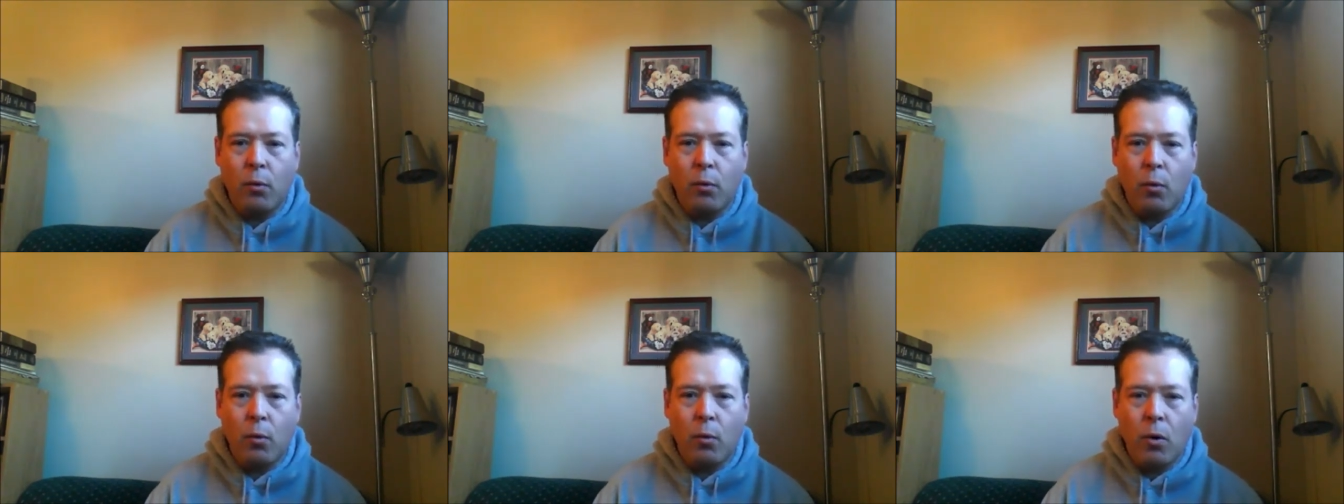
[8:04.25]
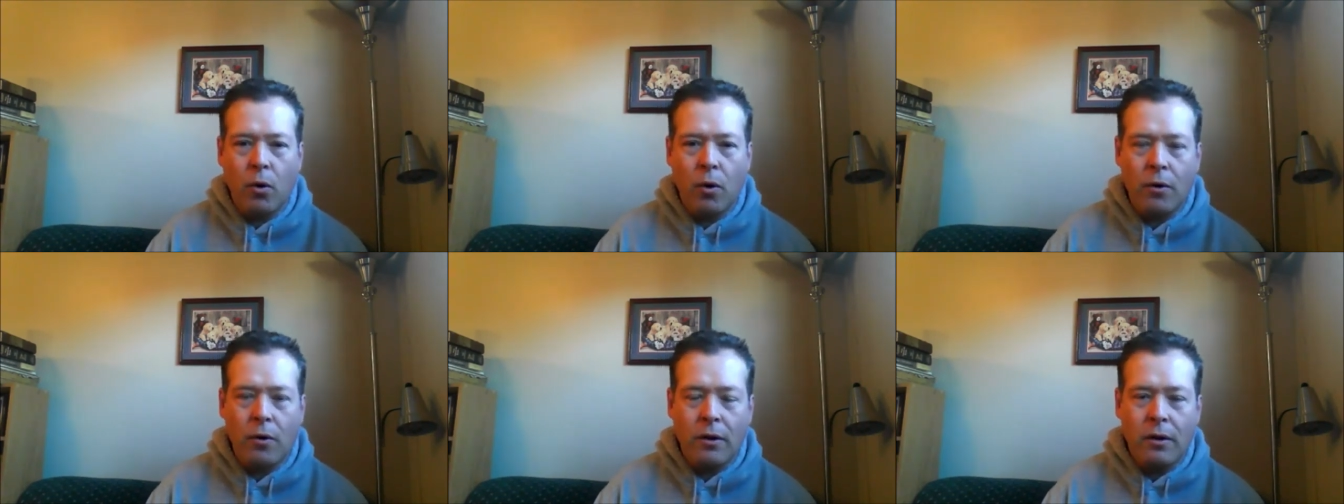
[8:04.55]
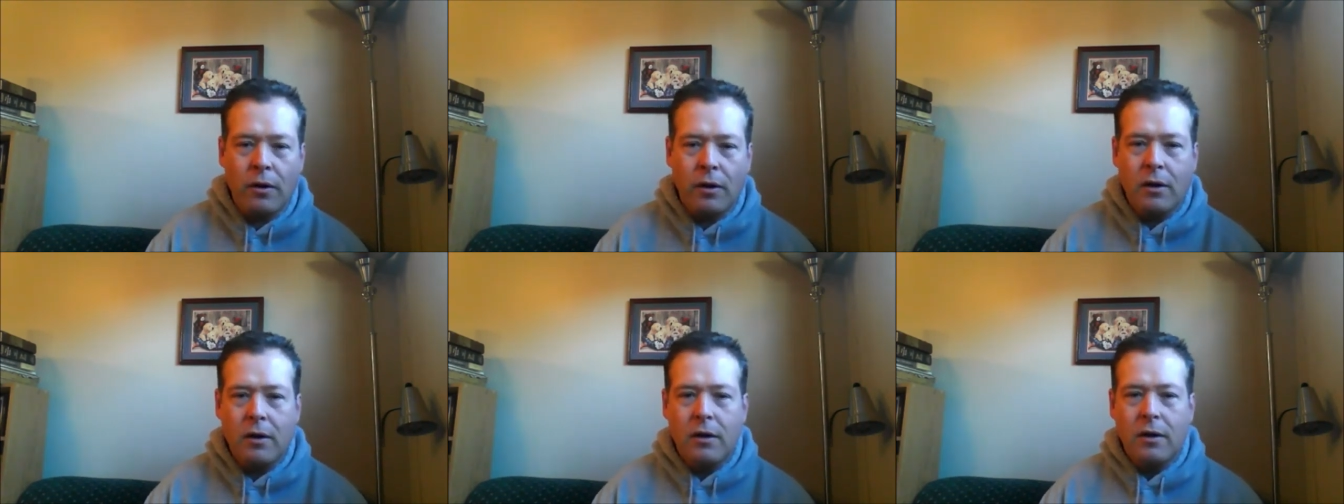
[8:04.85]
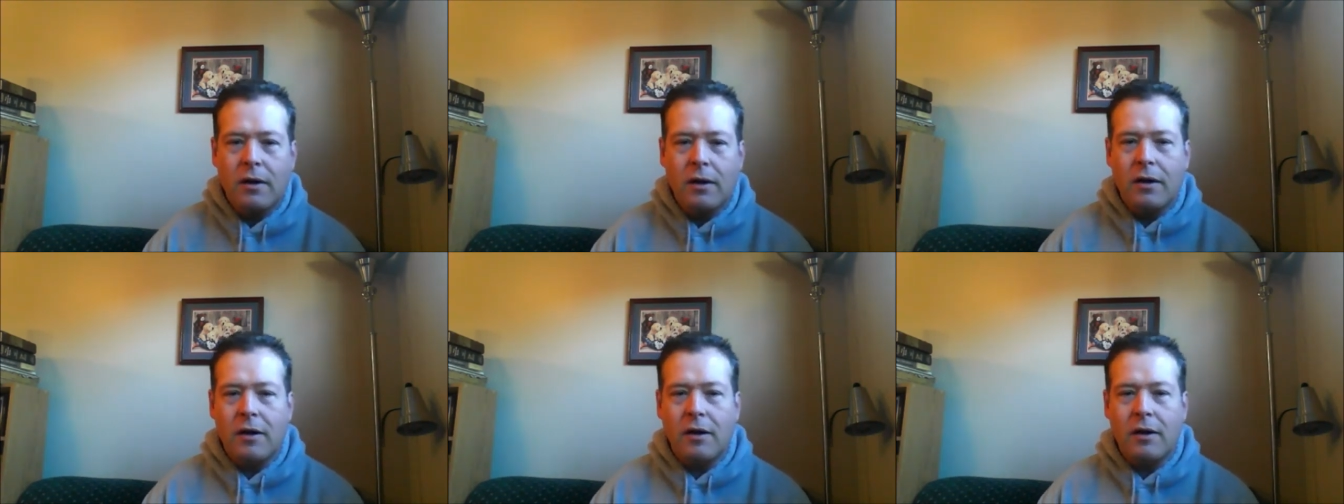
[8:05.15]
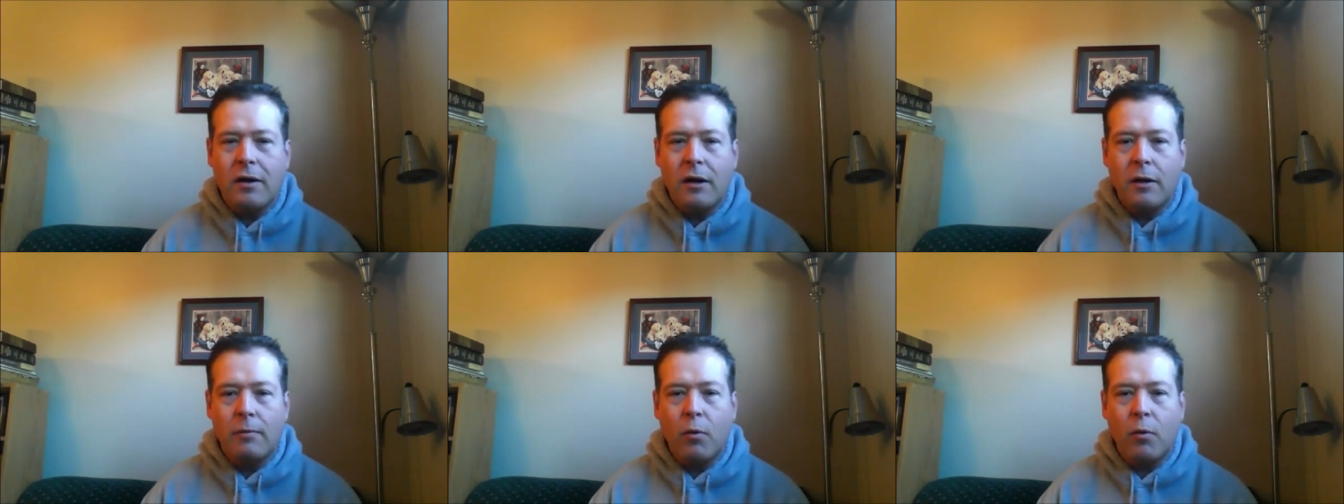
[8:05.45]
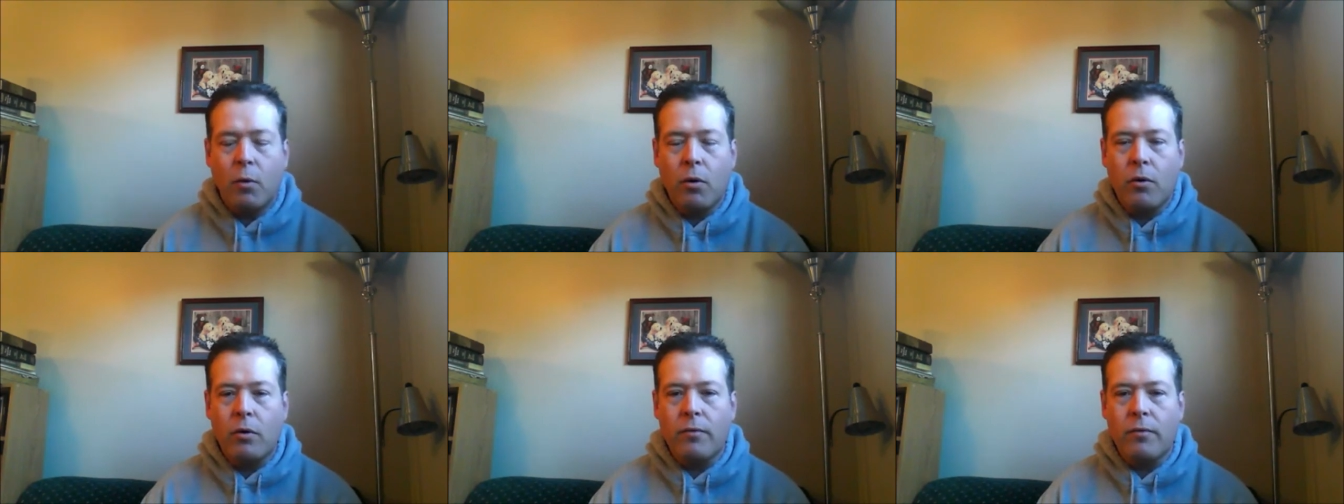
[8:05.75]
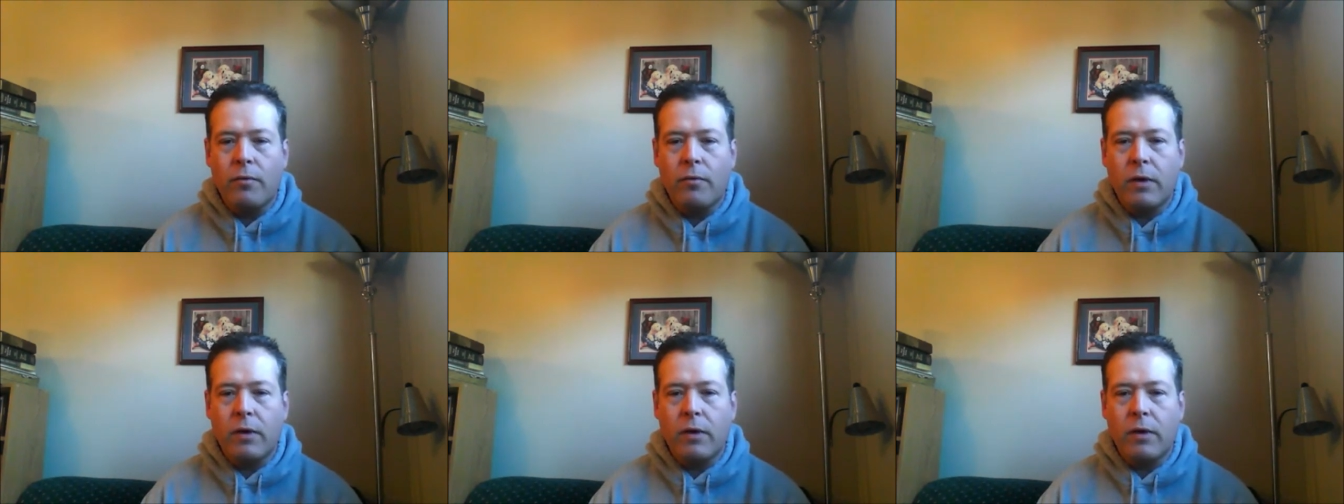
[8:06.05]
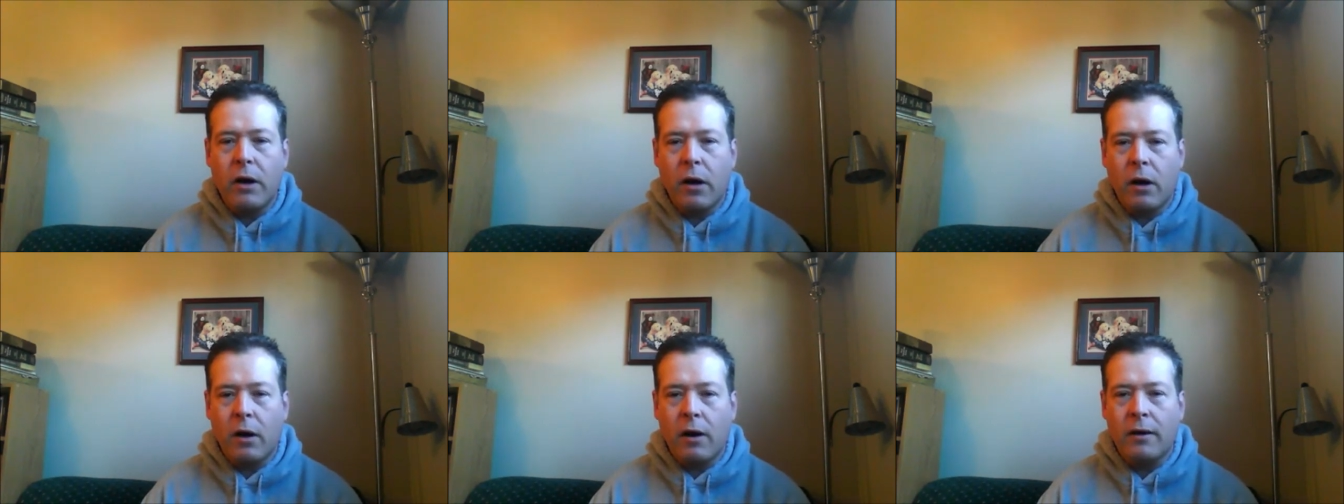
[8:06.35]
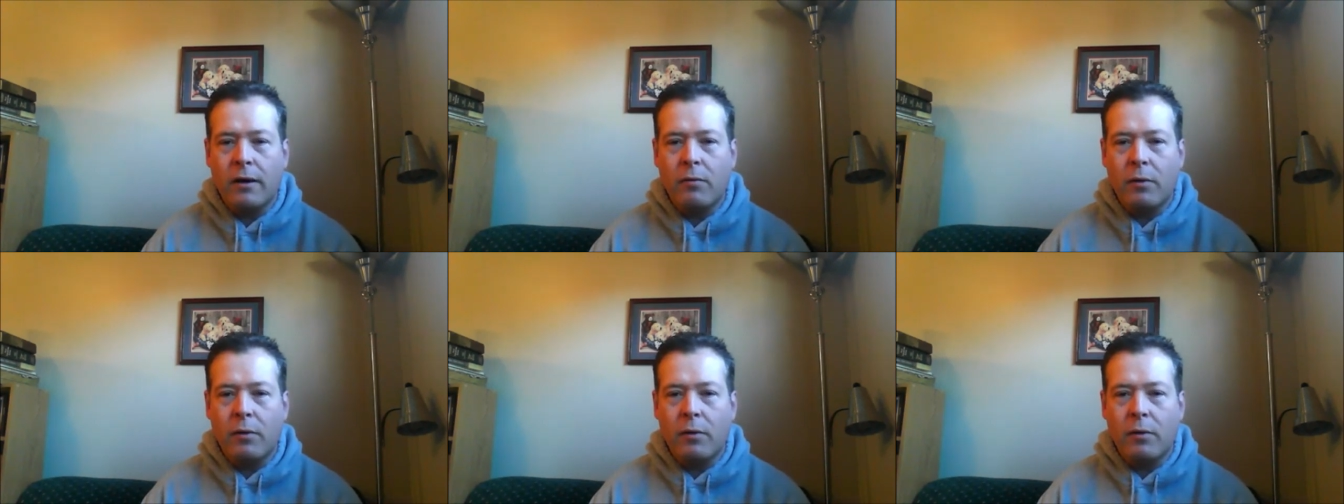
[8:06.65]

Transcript: the word uh, of the Word of God.